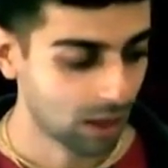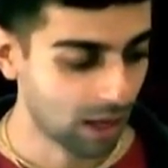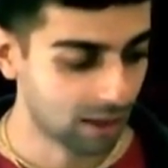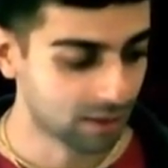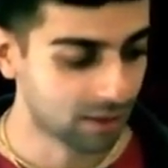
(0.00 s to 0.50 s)

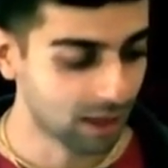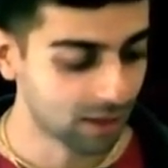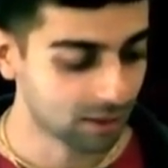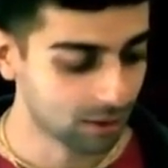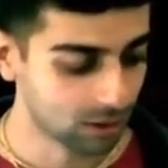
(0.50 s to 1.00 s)

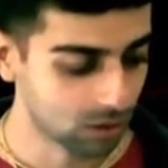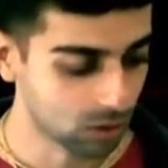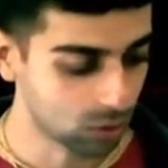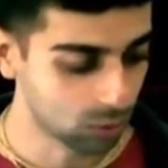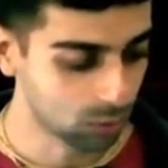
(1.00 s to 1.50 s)
then
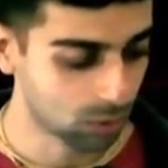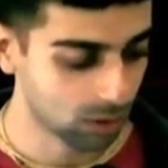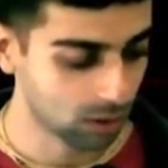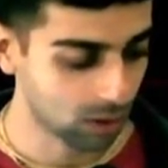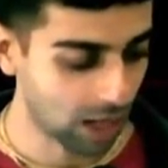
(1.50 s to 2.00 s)
you
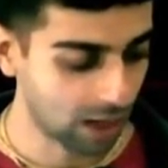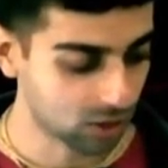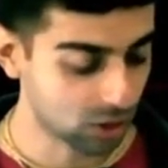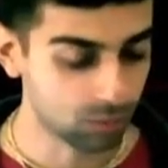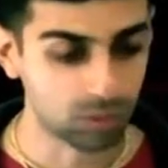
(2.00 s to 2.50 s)
will
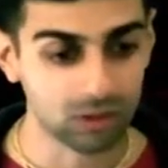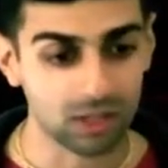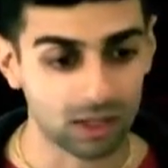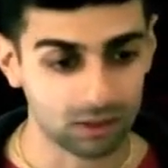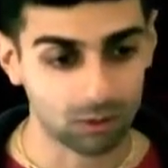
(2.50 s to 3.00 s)
actually
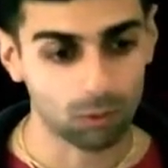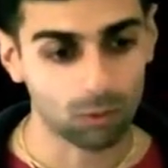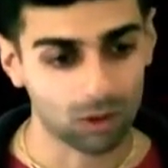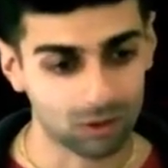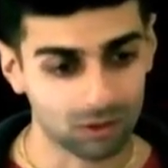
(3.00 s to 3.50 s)
protect the
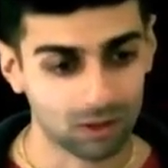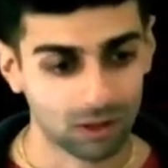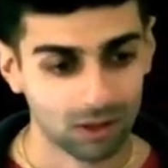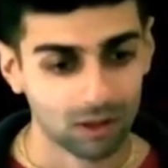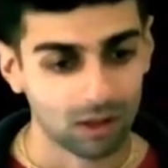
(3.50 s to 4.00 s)
world,
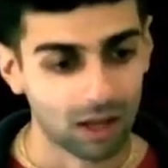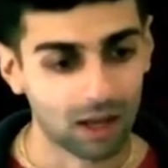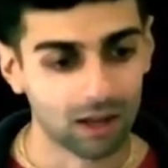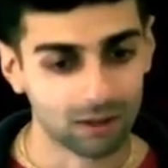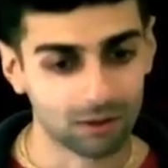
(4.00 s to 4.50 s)

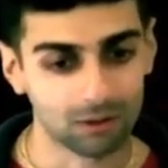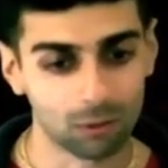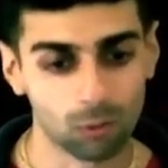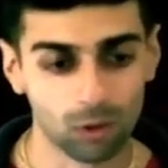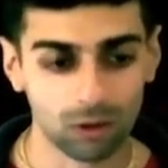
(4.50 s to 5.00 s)
and the
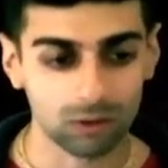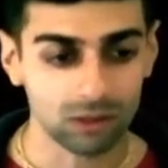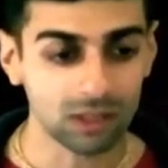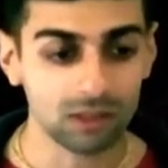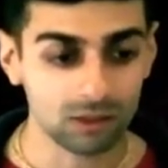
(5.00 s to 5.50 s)
world
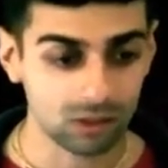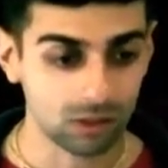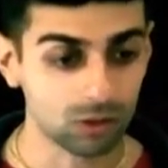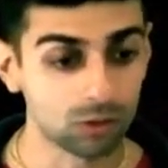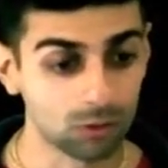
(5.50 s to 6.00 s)
needs
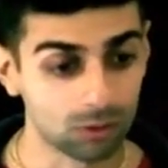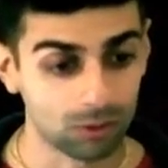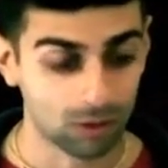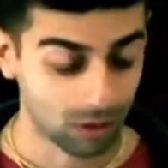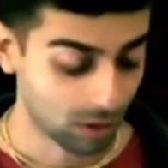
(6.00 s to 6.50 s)
you.
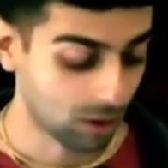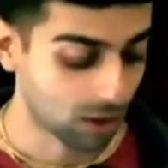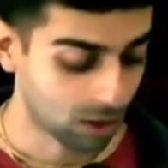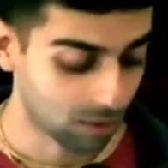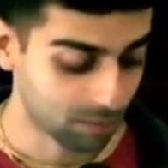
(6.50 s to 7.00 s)

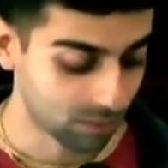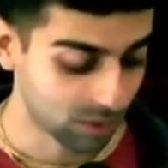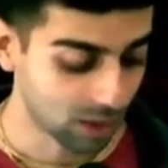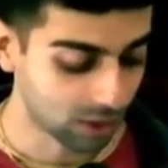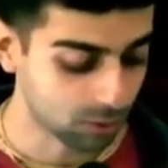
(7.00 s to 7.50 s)

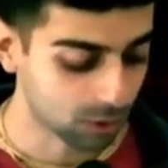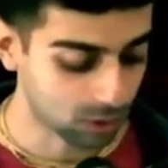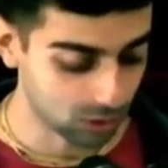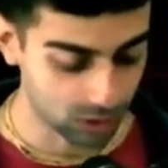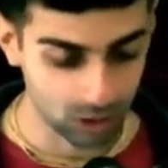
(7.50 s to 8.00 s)
That's what
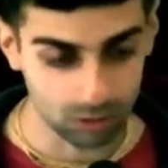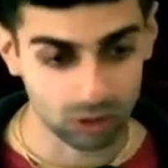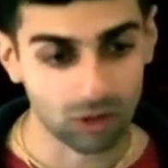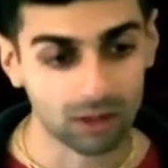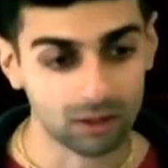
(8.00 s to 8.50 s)
Krishna was
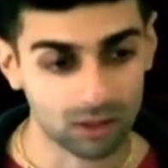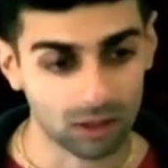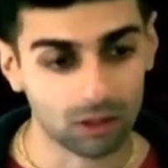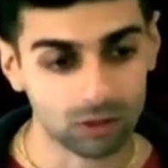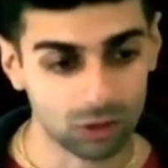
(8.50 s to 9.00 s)
trying to
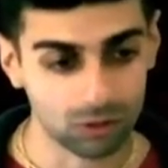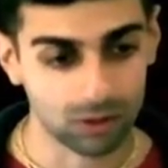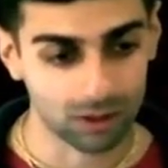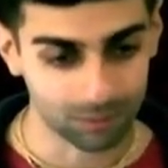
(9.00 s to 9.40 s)
tell Arjuna.